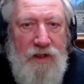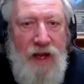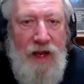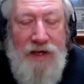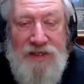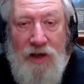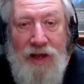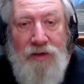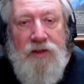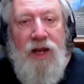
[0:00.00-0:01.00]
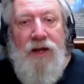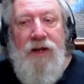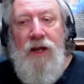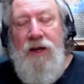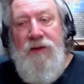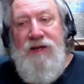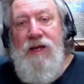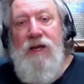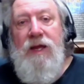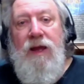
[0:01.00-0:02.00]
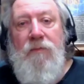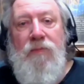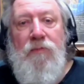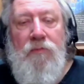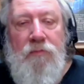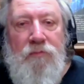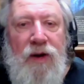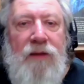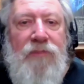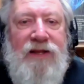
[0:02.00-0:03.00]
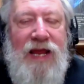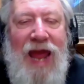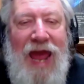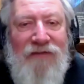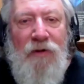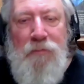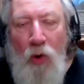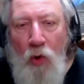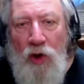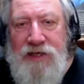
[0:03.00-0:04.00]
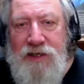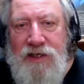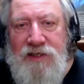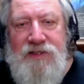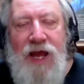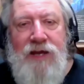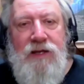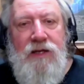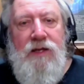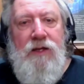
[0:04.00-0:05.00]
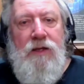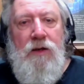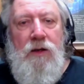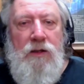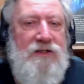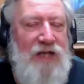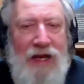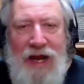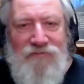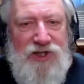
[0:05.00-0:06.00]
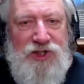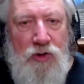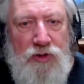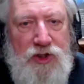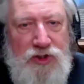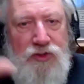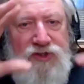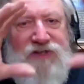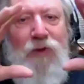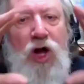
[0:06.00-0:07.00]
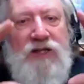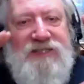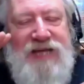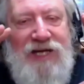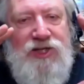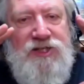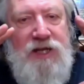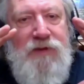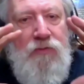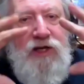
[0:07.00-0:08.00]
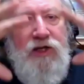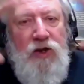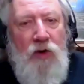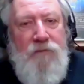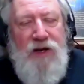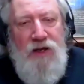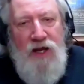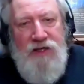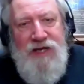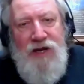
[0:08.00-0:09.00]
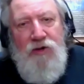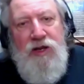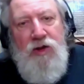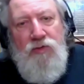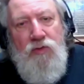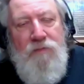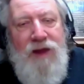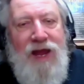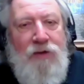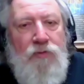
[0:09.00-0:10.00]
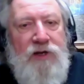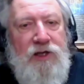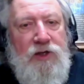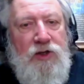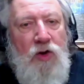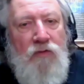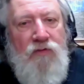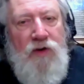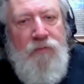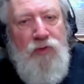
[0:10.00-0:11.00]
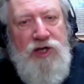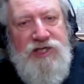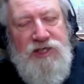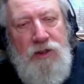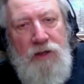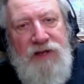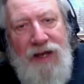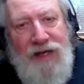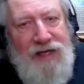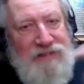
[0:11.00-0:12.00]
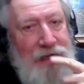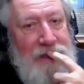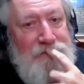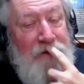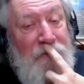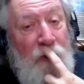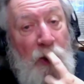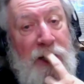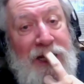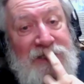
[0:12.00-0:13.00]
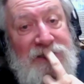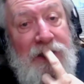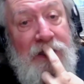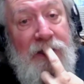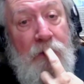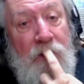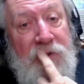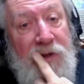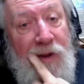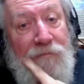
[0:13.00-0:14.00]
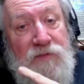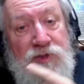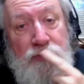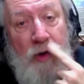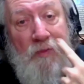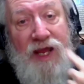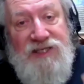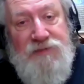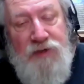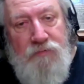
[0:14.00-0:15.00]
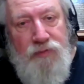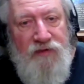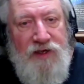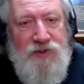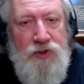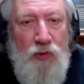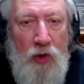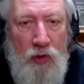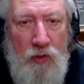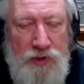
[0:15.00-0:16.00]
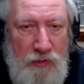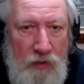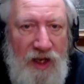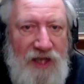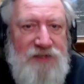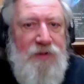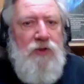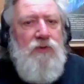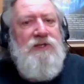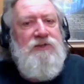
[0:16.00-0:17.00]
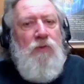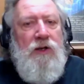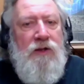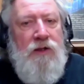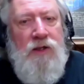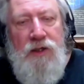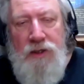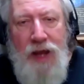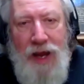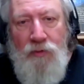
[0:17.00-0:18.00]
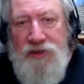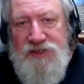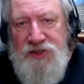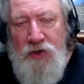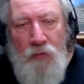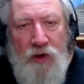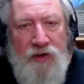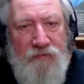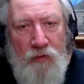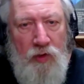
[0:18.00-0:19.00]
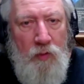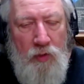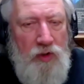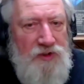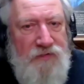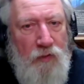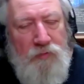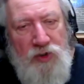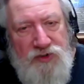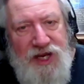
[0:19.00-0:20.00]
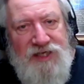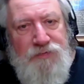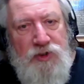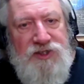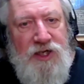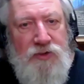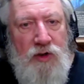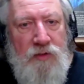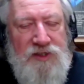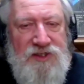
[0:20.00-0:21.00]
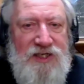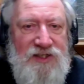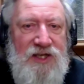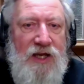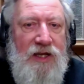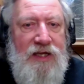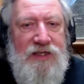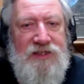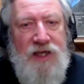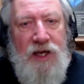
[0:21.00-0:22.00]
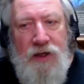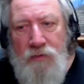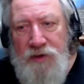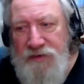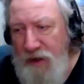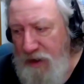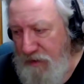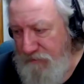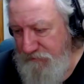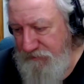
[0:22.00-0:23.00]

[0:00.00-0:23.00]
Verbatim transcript: Well, yeah, and that's how I look at it. And I mean, but but they have a point. Is that and I've just shown you two small sections. I mean, we could go up into Ontario, Quebec. We could go over to British Columbia. Like I said, I spent four days with um, Jerome Lesemann, Professor Jerome, Jerome Lesemann, who is one of the I would consider him one of the four, world's foremost experts on drumlins. He's he's uh, with uh,